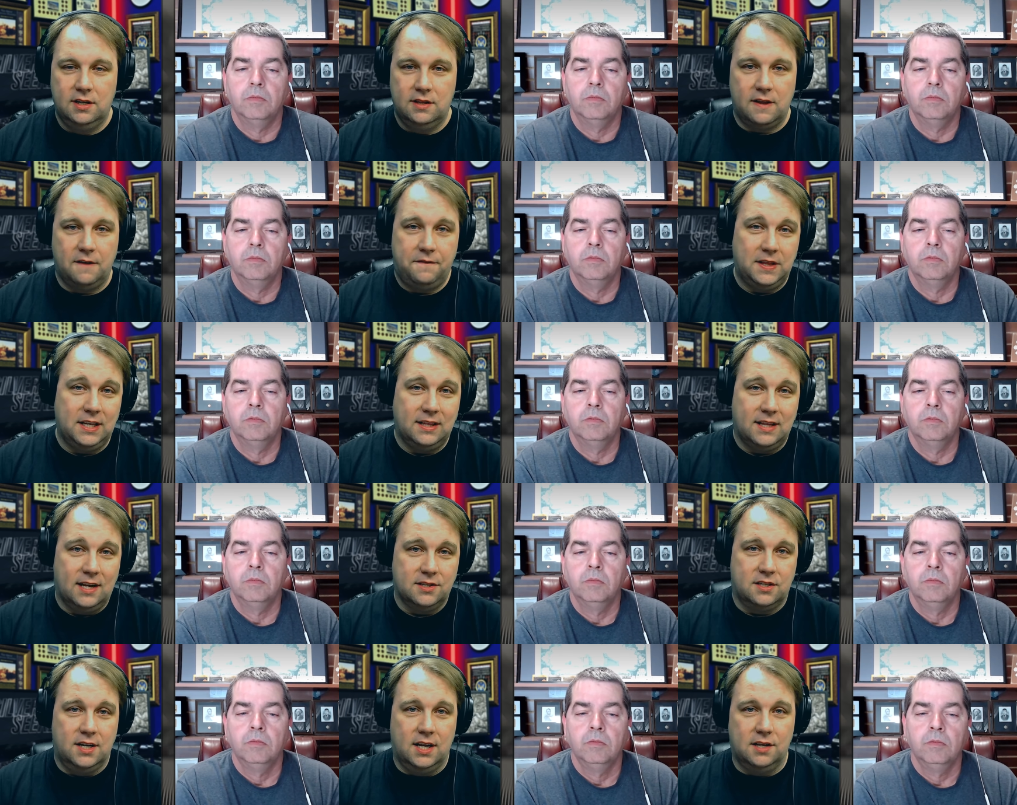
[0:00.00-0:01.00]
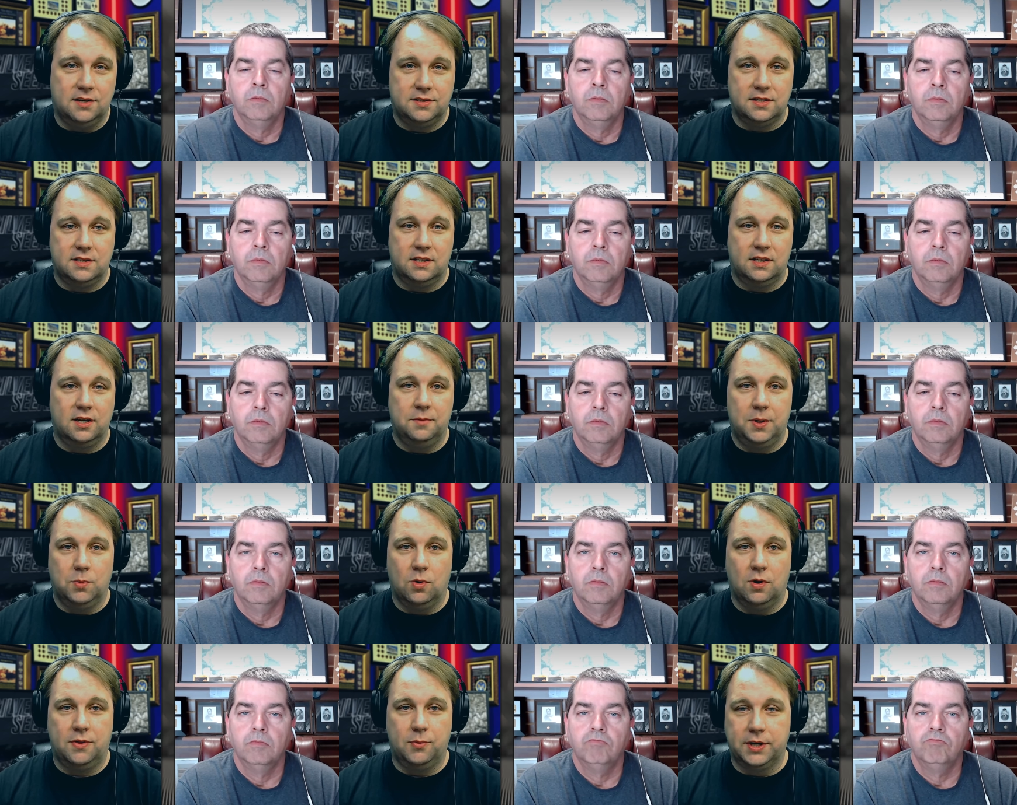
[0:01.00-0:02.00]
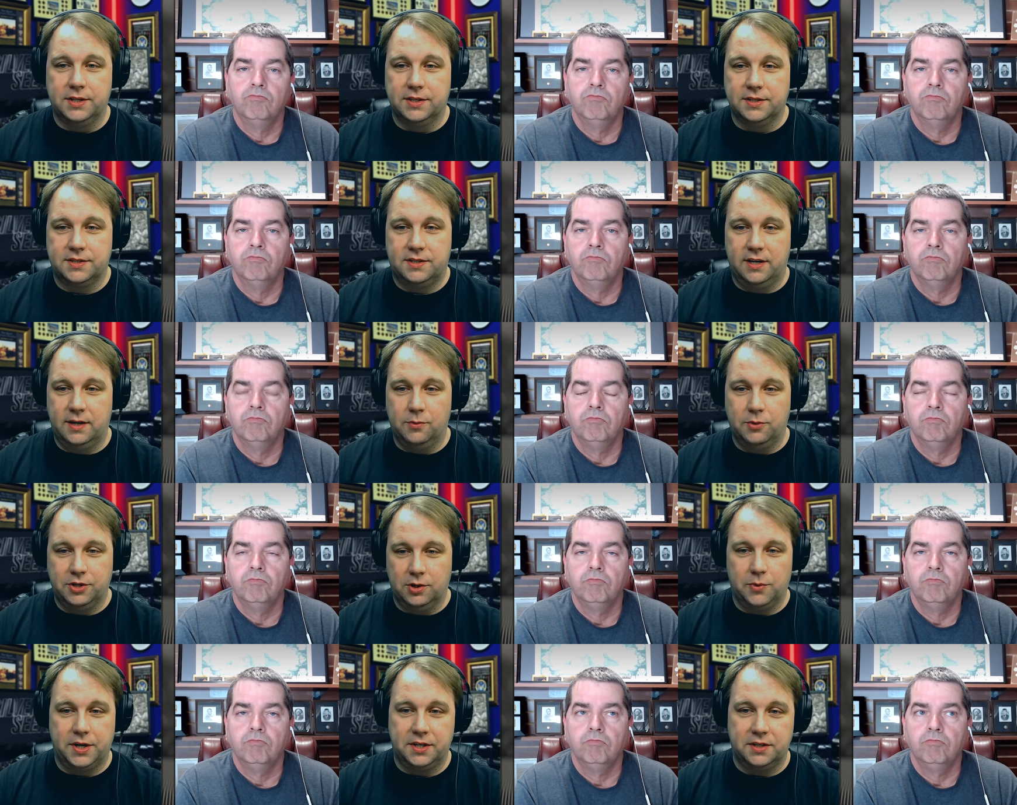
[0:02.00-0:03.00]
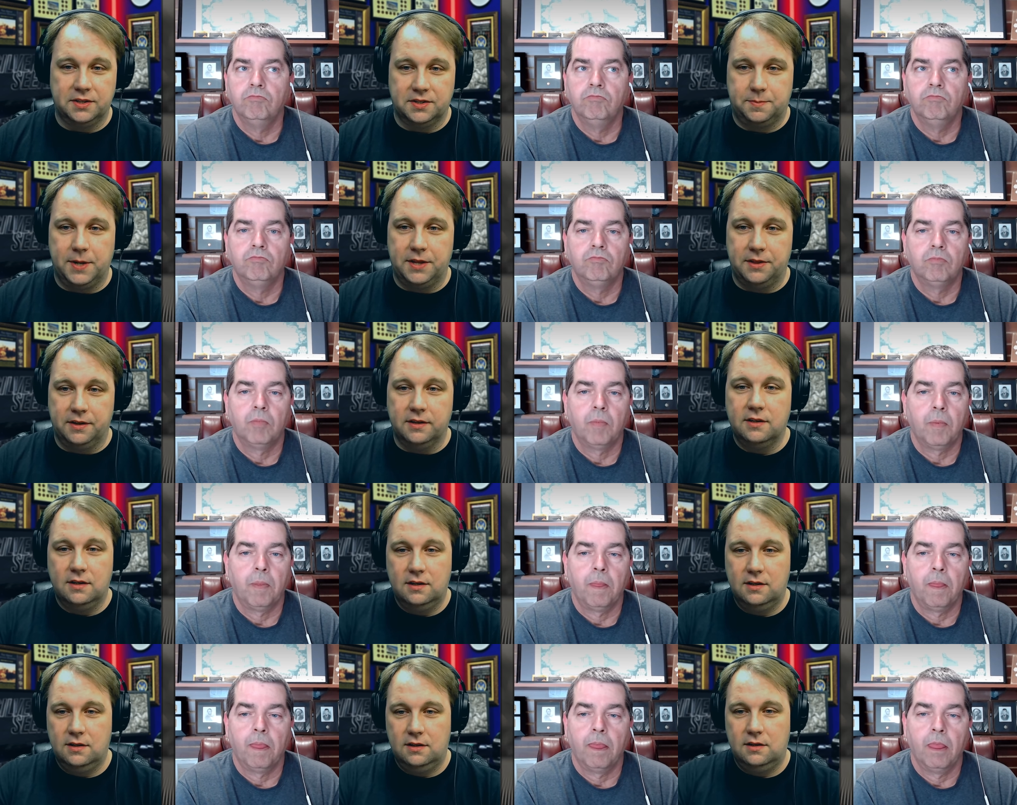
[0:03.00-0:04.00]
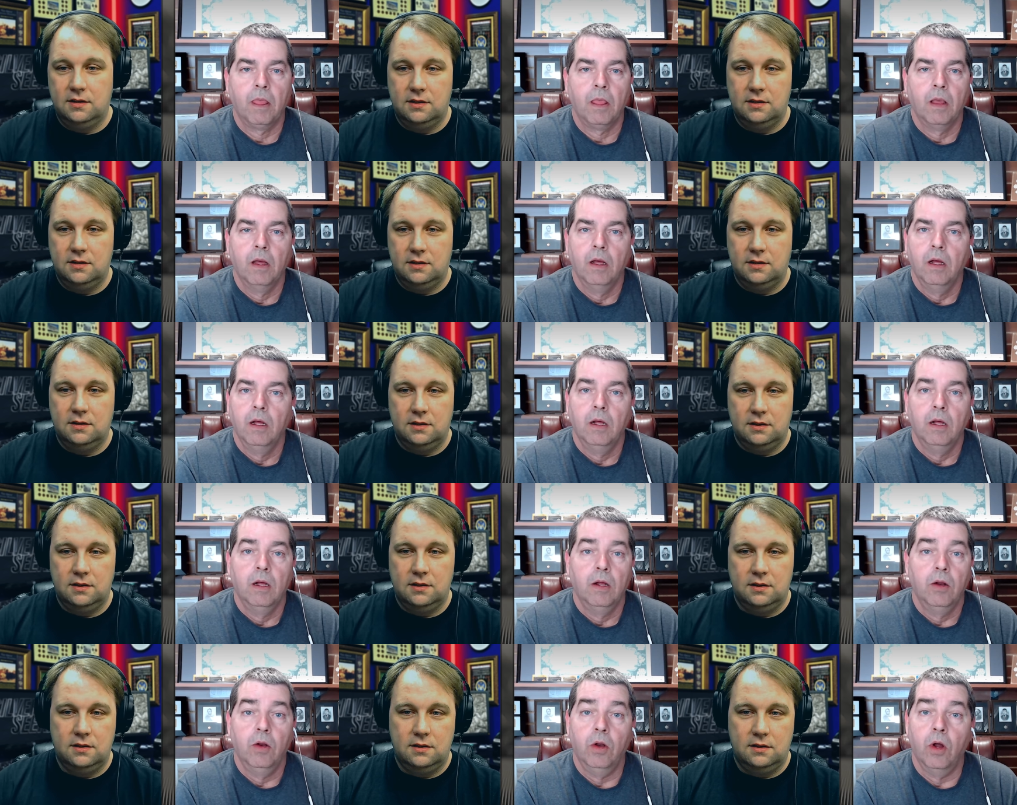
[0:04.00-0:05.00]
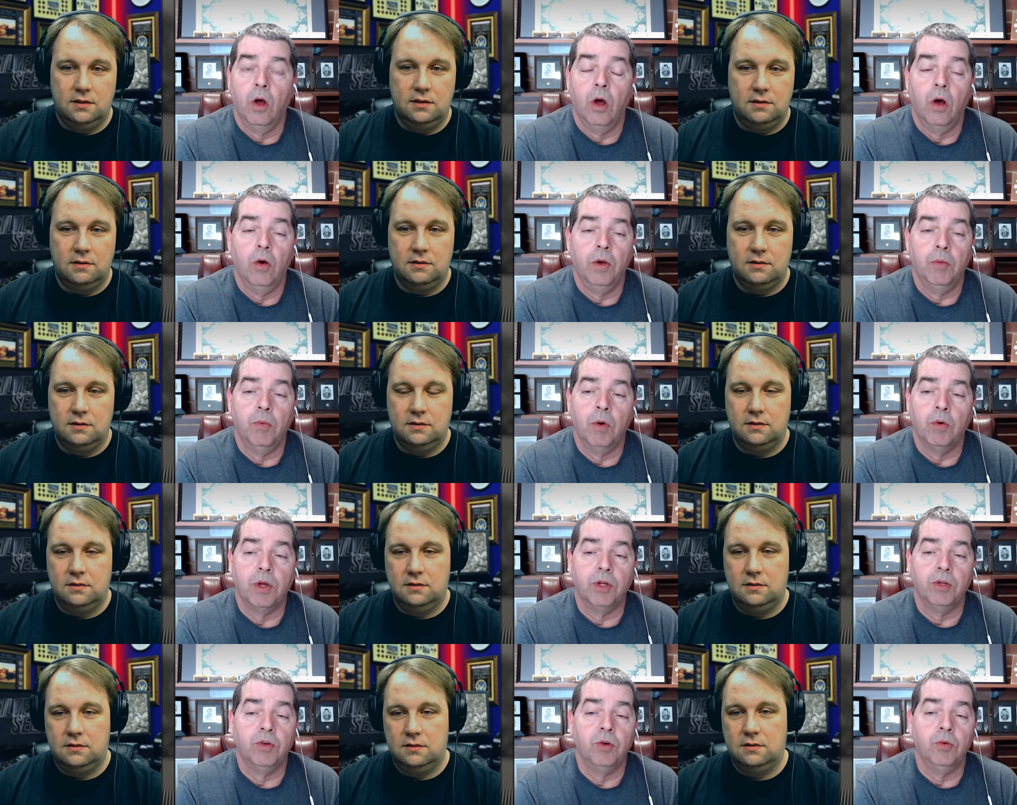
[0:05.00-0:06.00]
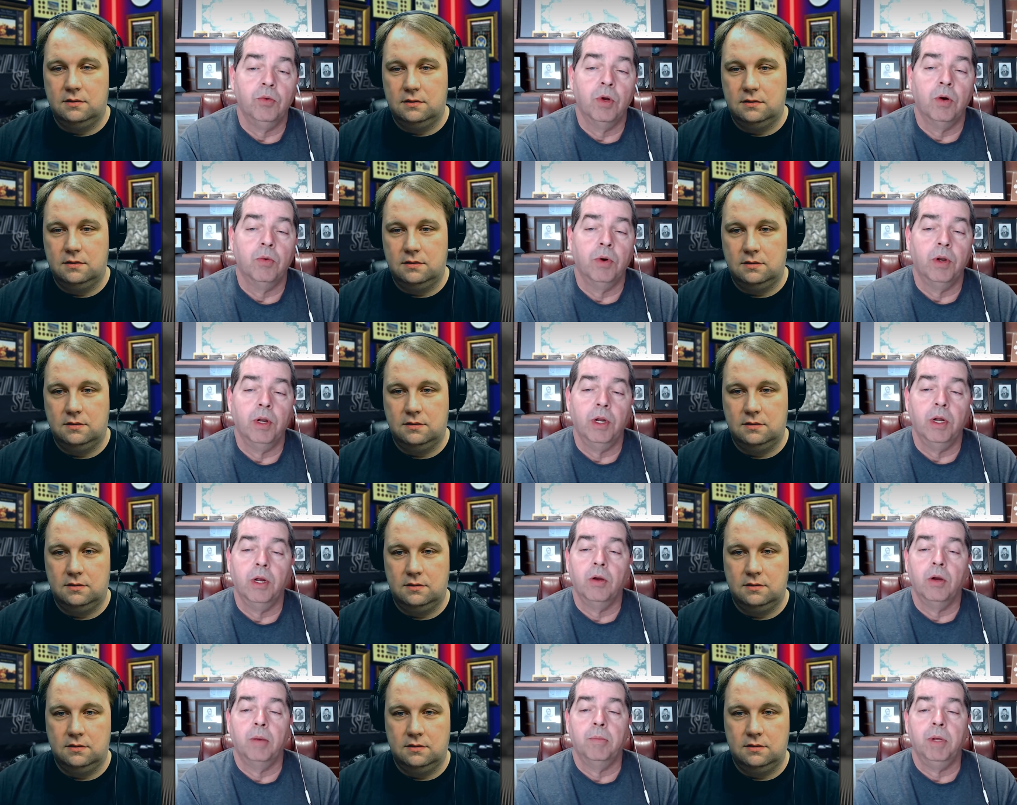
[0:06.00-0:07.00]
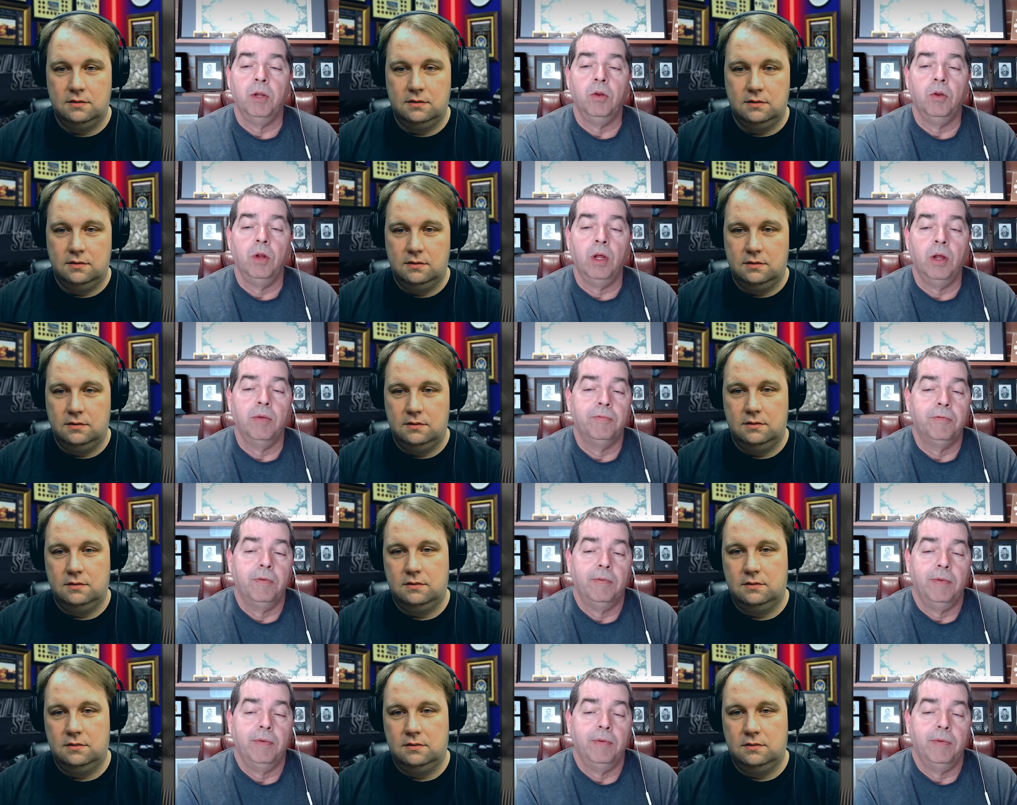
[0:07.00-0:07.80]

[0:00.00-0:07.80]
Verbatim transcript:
Speaker 1: That fifty thousand dollars isn't going to be worth
Speaker 2: what it is today when you're ready to spend it. No, it won't get you nowhere near. I mean, if